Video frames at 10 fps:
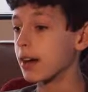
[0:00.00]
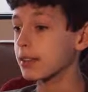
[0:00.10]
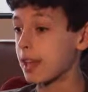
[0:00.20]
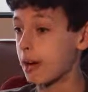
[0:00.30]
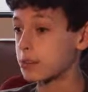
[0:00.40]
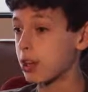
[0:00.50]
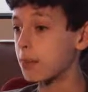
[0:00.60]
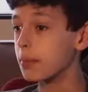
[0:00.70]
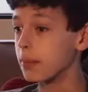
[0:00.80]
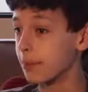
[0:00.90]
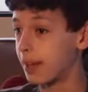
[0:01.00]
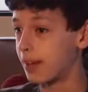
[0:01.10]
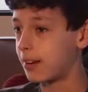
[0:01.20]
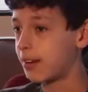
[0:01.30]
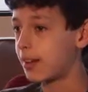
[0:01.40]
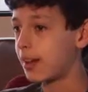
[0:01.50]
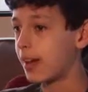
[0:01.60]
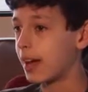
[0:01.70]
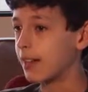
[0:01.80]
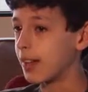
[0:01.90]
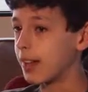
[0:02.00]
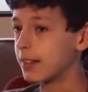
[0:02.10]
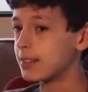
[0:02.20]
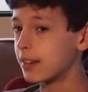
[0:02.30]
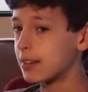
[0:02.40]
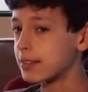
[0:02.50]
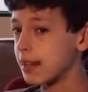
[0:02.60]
a laptop in your pen, and that it does